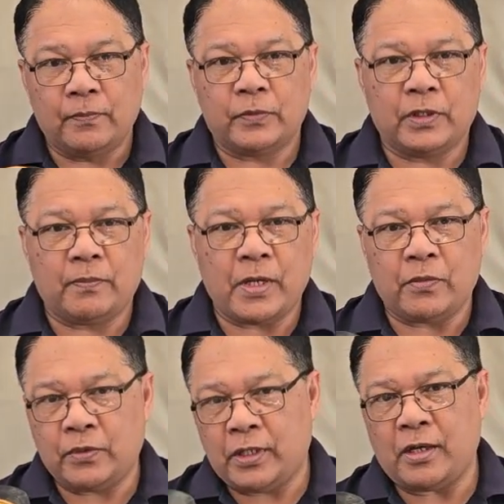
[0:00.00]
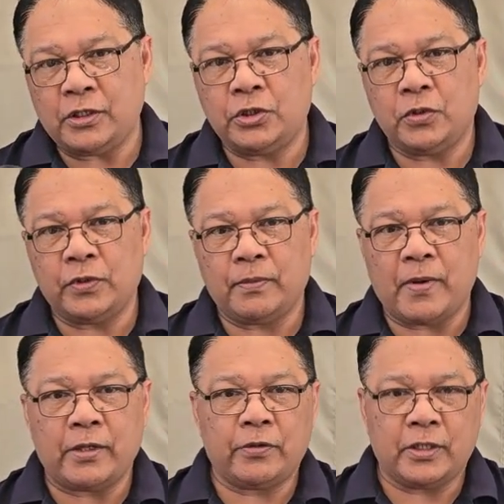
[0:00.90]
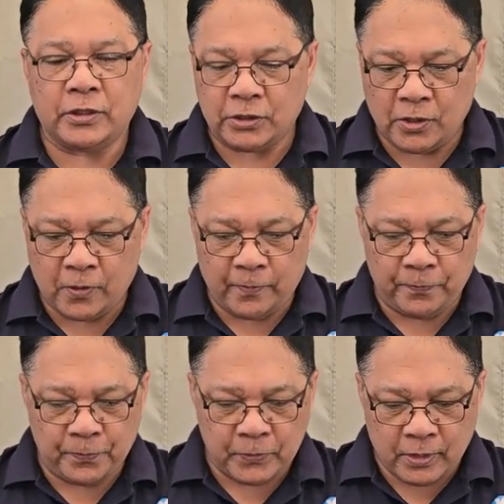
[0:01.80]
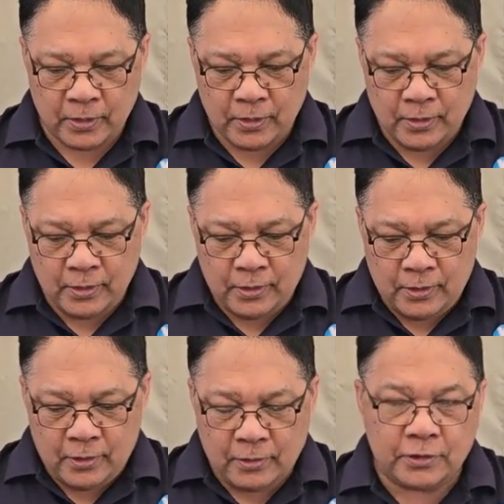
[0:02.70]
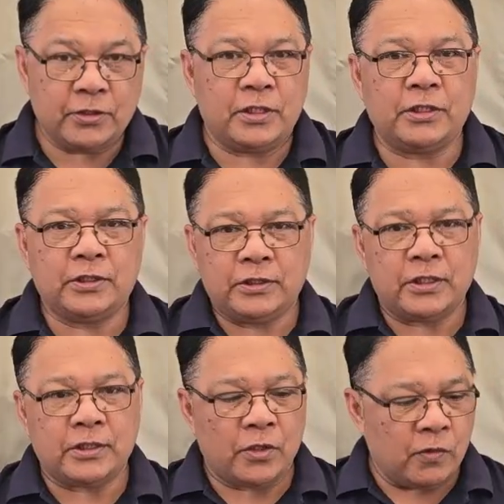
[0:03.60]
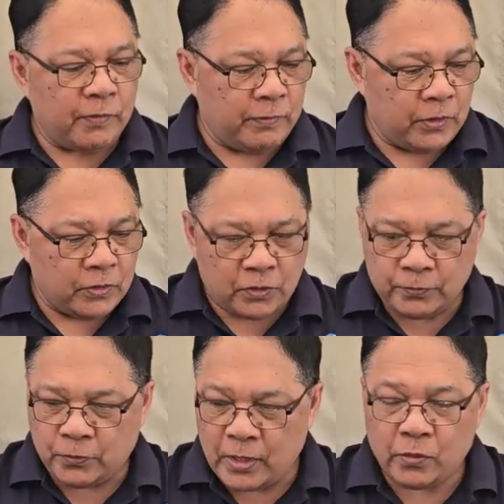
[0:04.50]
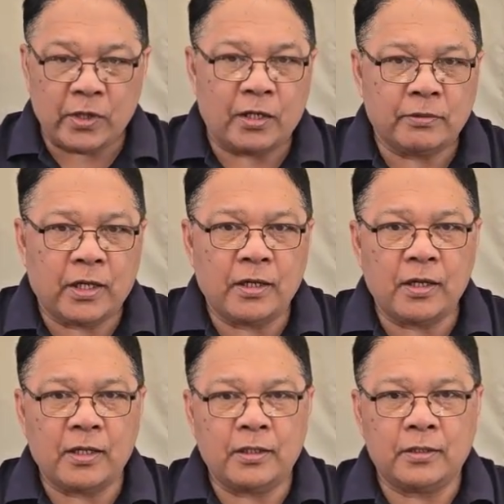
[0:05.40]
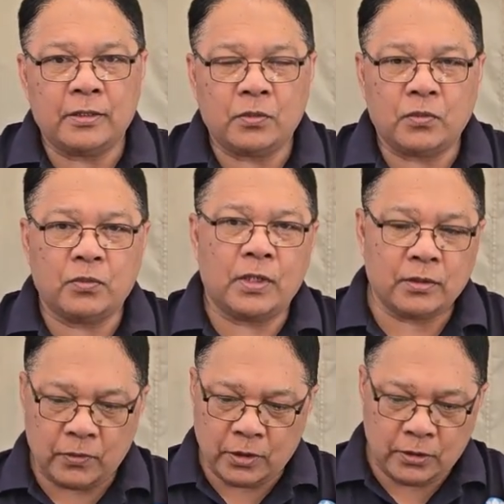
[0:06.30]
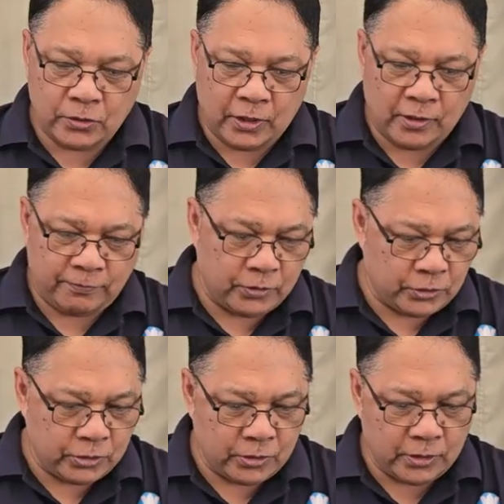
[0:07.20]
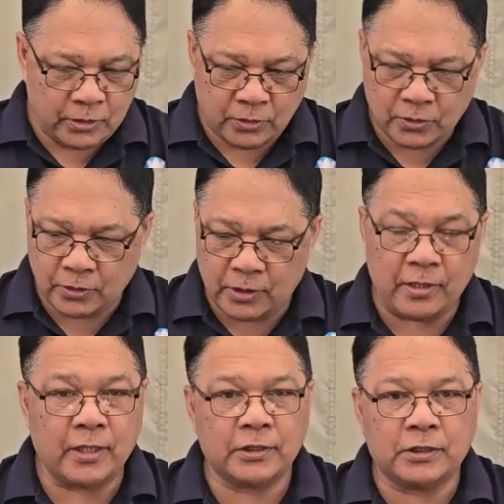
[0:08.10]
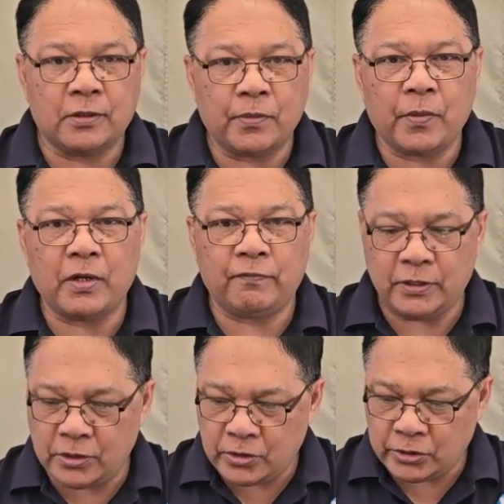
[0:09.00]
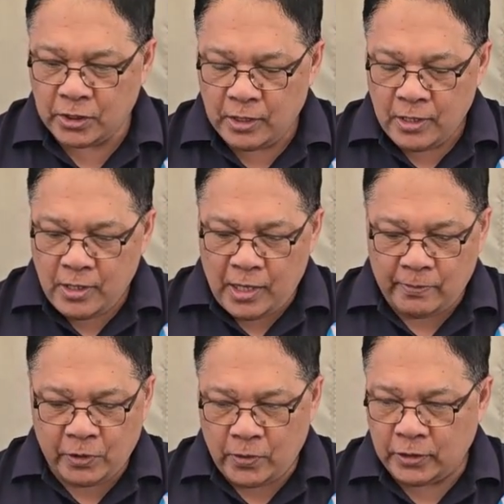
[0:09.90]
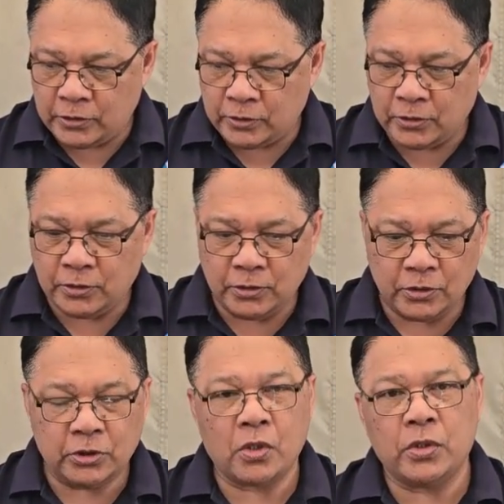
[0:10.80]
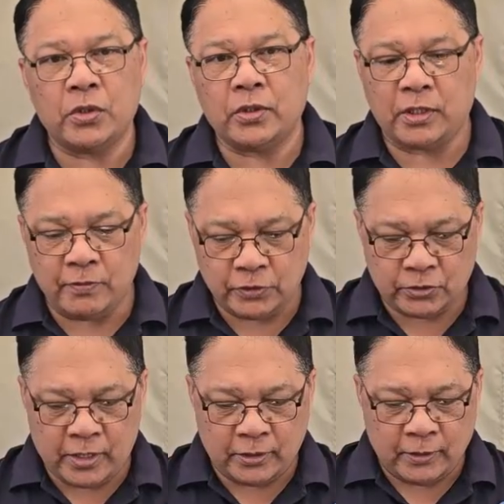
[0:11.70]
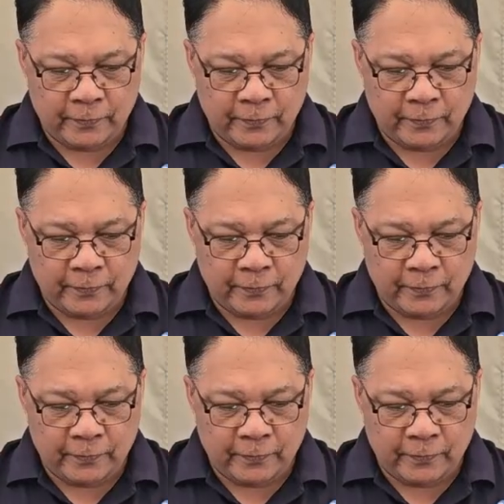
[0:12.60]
with the issue with the battery. So this is just an overview of what we have here and what we could do in the future or the next repair videos. I'm going to show you or demonstrate